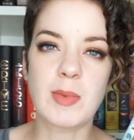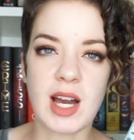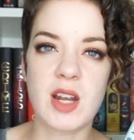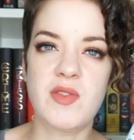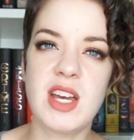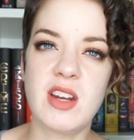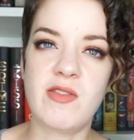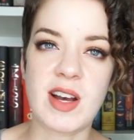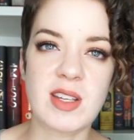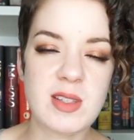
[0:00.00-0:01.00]
to kind of get
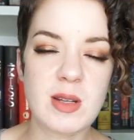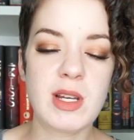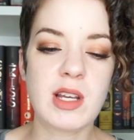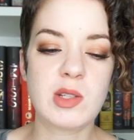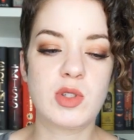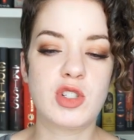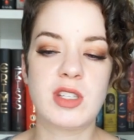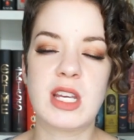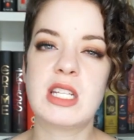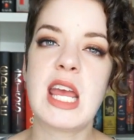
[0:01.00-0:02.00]
invested because it was just,
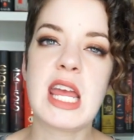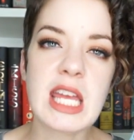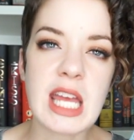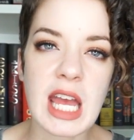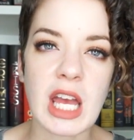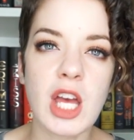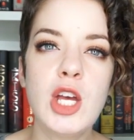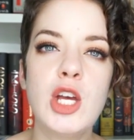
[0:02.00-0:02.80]
like, taking